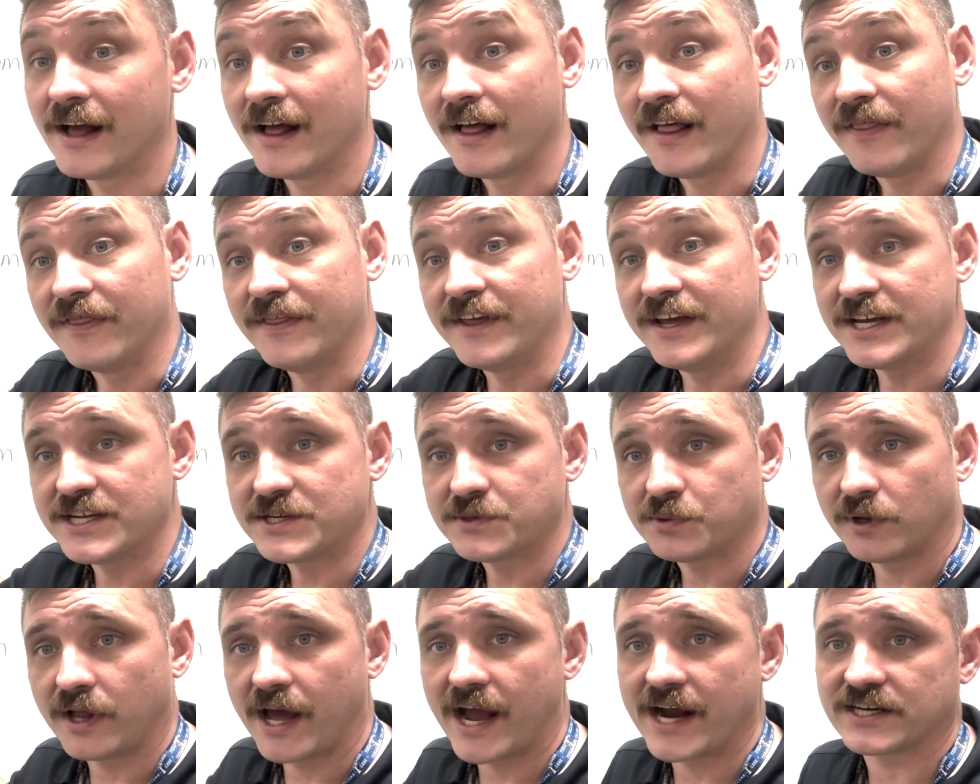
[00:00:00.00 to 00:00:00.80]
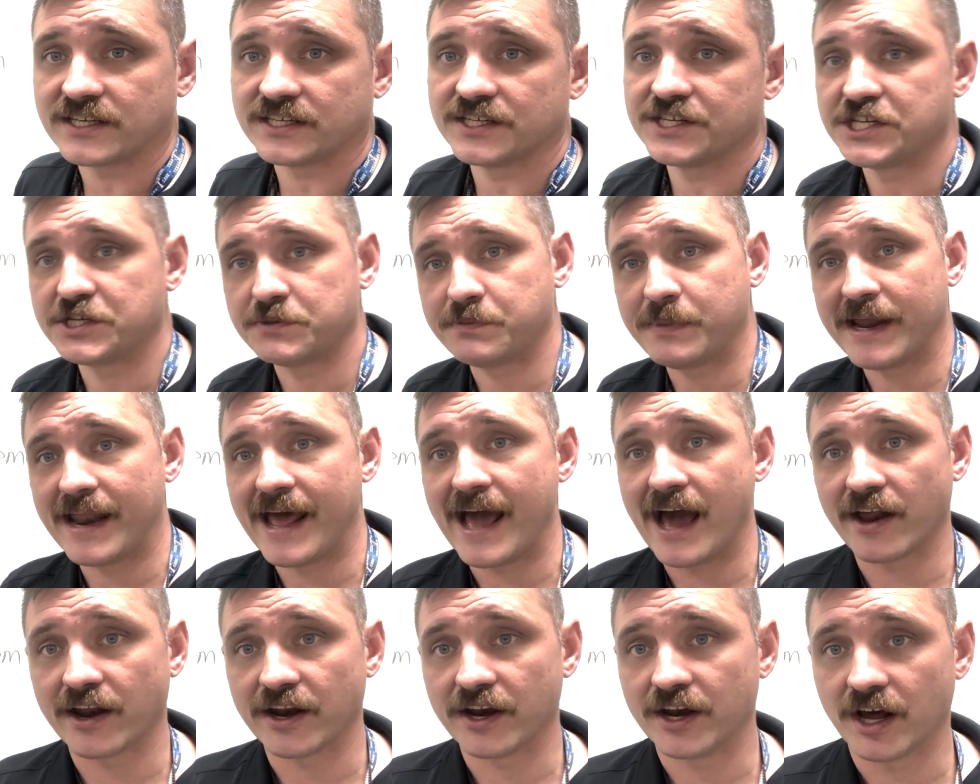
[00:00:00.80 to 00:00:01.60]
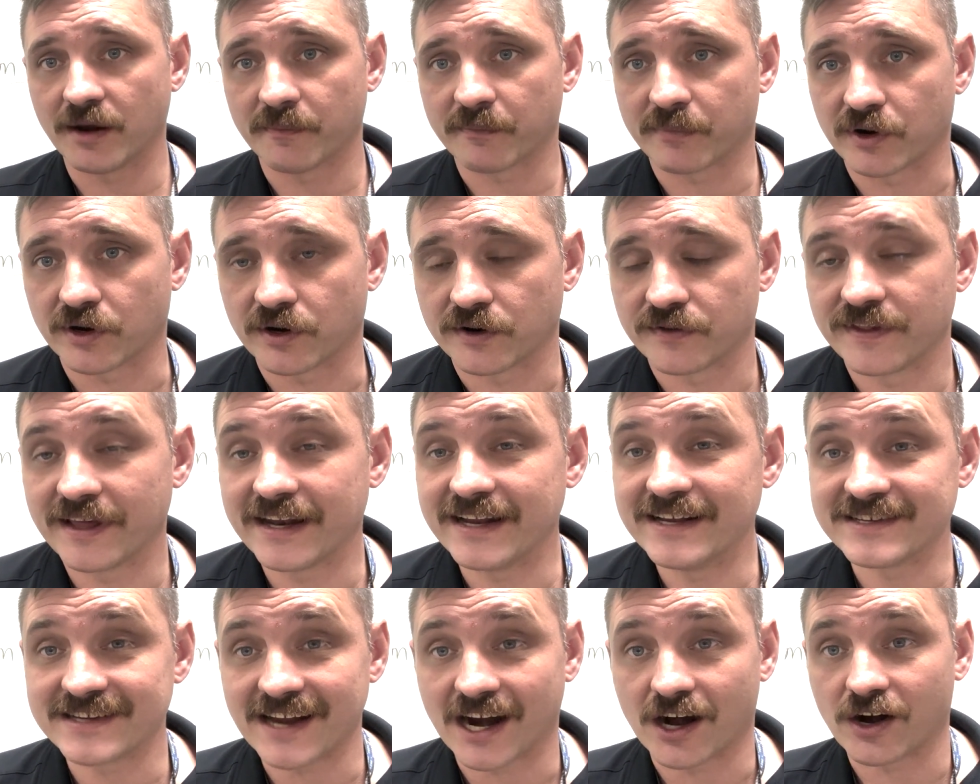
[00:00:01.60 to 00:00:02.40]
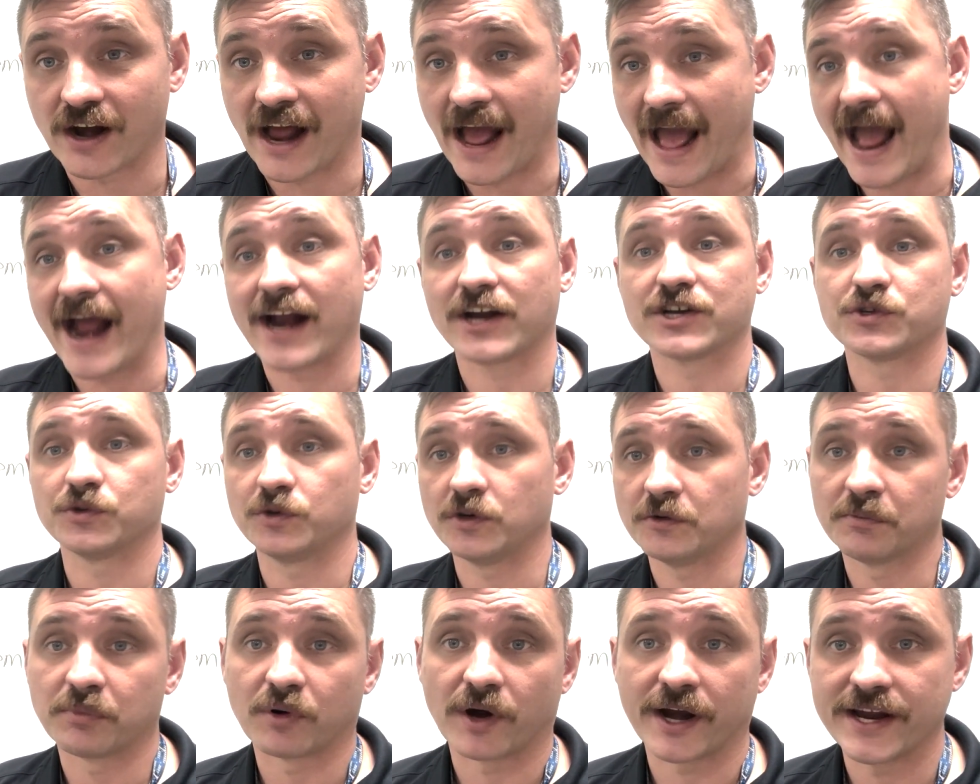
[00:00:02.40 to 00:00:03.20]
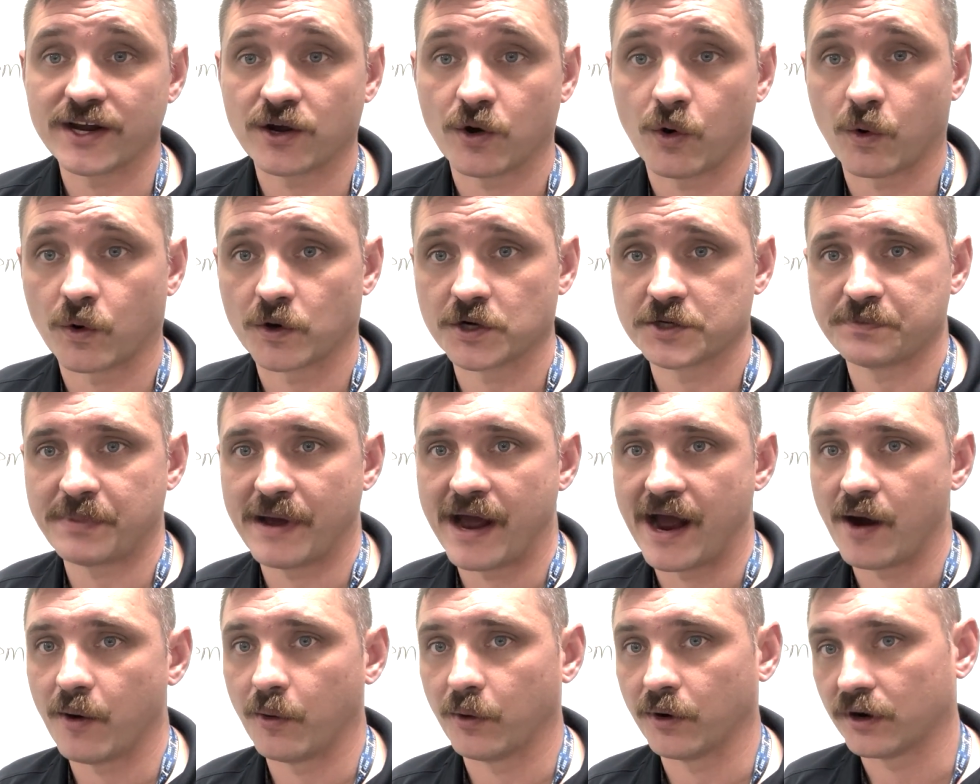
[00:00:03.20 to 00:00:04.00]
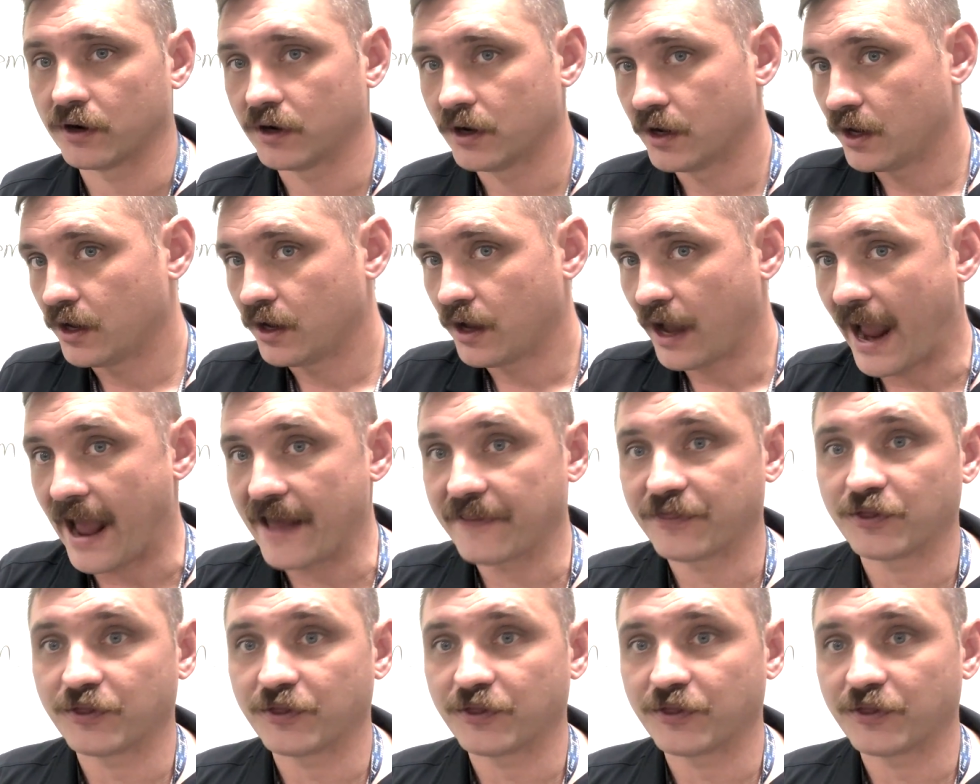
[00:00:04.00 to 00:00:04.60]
This will actually spit out a number that is our actual brake horsepower at